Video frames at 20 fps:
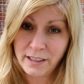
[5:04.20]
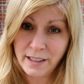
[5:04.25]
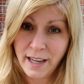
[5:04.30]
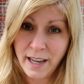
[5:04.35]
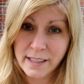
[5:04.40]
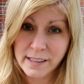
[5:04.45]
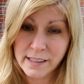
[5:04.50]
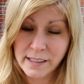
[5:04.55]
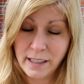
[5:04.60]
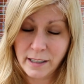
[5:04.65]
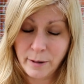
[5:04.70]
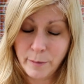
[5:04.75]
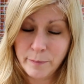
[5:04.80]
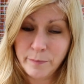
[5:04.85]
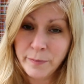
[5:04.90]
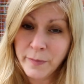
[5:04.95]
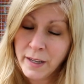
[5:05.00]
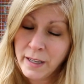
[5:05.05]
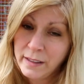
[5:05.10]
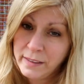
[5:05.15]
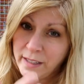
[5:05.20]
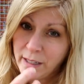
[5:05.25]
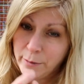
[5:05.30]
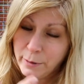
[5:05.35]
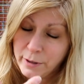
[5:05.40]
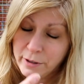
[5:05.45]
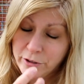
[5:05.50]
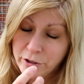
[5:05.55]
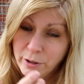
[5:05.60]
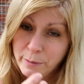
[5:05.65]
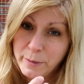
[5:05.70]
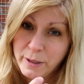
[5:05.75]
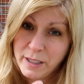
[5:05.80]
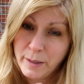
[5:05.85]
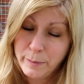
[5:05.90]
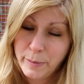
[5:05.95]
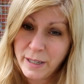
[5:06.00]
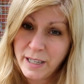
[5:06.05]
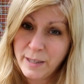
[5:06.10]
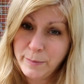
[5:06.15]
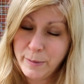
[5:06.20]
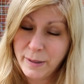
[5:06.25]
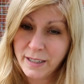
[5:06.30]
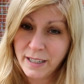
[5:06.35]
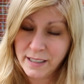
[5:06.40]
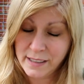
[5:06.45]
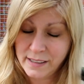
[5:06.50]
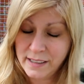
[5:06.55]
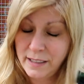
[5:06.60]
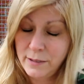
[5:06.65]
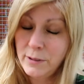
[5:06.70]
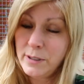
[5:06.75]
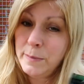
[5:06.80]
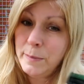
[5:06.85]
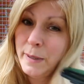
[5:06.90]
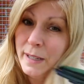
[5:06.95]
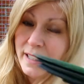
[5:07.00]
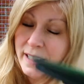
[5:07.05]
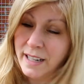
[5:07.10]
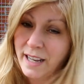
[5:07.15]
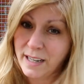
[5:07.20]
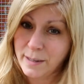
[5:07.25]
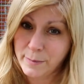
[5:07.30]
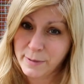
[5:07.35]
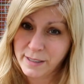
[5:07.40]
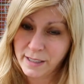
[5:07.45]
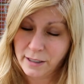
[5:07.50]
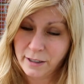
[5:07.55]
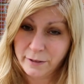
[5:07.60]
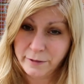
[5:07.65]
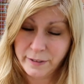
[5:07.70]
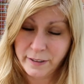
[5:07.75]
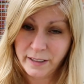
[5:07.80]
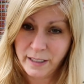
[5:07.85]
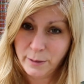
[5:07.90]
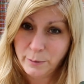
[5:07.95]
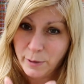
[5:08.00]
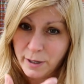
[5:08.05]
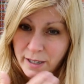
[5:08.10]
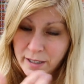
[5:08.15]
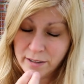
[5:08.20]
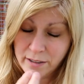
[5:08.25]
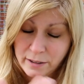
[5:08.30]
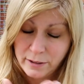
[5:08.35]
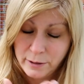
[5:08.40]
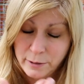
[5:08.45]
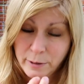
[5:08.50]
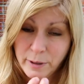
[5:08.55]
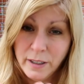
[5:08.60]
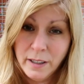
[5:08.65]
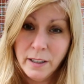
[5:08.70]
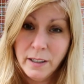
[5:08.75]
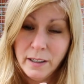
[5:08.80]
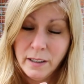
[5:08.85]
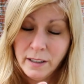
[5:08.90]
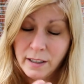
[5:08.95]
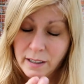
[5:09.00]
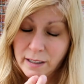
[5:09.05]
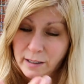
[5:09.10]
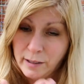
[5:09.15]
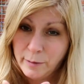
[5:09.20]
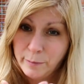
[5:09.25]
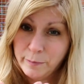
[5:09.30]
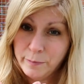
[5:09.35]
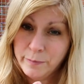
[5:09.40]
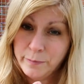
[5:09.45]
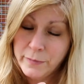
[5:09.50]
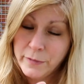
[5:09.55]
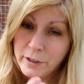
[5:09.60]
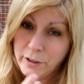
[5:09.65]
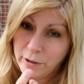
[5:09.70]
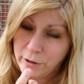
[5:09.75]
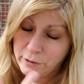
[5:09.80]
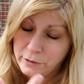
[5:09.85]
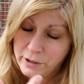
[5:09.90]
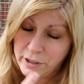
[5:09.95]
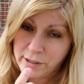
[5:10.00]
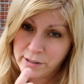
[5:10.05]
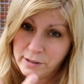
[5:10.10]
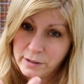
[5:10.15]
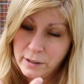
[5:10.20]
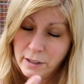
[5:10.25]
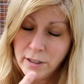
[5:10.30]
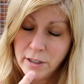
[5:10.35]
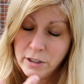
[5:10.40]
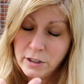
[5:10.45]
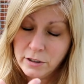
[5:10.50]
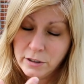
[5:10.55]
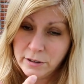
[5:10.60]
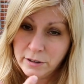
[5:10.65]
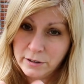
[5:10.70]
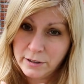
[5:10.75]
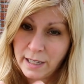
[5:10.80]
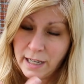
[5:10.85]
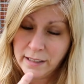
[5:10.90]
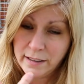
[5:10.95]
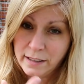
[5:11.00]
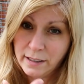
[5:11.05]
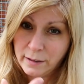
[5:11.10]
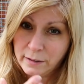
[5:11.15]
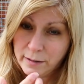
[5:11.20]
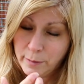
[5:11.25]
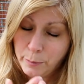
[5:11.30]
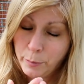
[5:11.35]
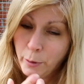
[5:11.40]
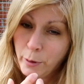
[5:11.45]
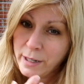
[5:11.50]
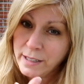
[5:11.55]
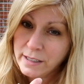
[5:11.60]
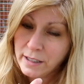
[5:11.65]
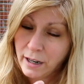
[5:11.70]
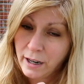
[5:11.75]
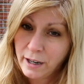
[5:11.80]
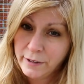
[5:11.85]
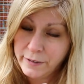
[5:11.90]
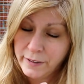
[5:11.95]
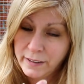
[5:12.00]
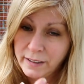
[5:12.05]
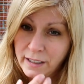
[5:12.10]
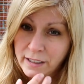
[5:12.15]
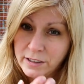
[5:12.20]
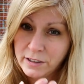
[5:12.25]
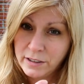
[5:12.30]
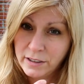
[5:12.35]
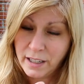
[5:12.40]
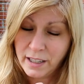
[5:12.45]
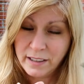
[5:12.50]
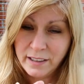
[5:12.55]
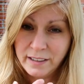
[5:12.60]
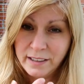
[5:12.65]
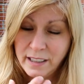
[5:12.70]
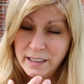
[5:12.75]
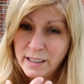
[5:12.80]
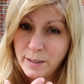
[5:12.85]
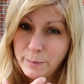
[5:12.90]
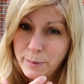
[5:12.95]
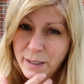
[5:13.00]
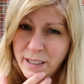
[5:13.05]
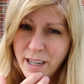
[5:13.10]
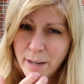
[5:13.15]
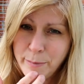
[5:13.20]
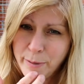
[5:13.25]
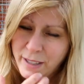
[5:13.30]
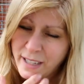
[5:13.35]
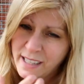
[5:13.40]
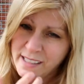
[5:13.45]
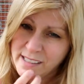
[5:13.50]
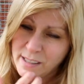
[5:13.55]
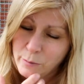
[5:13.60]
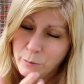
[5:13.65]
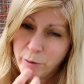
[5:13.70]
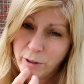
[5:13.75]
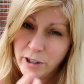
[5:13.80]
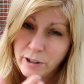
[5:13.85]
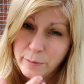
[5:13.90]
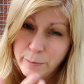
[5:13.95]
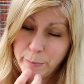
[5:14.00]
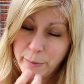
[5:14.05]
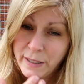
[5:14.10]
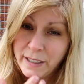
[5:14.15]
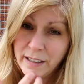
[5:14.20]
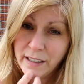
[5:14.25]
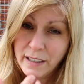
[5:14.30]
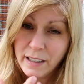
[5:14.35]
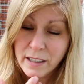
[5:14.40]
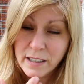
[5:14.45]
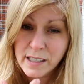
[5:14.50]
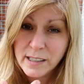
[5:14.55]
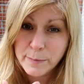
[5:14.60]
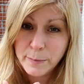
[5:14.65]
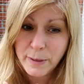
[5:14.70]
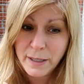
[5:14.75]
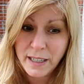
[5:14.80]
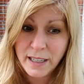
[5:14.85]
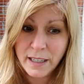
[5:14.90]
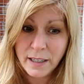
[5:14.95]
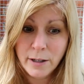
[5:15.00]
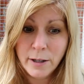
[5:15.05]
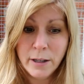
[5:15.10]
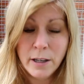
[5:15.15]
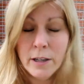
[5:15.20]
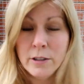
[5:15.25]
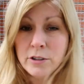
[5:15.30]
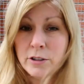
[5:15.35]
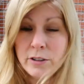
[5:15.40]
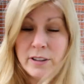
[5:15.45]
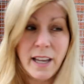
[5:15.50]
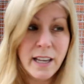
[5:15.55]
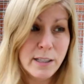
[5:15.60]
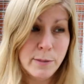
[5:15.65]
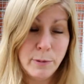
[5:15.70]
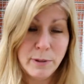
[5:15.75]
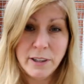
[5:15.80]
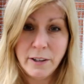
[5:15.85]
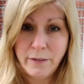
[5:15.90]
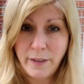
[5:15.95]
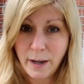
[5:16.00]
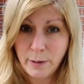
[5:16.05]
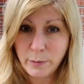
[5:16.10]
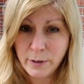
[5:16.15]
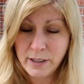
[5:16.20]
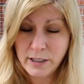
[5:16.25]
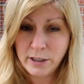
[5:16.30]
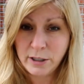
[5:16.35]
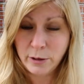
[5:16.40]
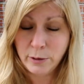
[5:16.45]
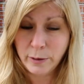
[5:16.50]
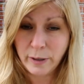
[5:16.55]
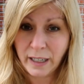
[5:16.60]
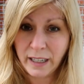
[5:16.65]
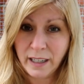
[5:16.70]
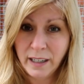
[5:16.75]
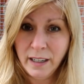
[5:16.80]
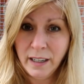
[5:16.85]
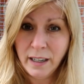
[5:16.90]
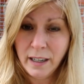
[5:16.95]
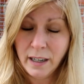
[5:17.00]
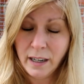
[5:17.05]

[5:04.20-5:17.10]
and that's they were trimming the beak because he was picking at himself, and he wanted to, you know, just take the point off and clean the beak up. He had some weird peeling on his beak. So that's what the vet was doing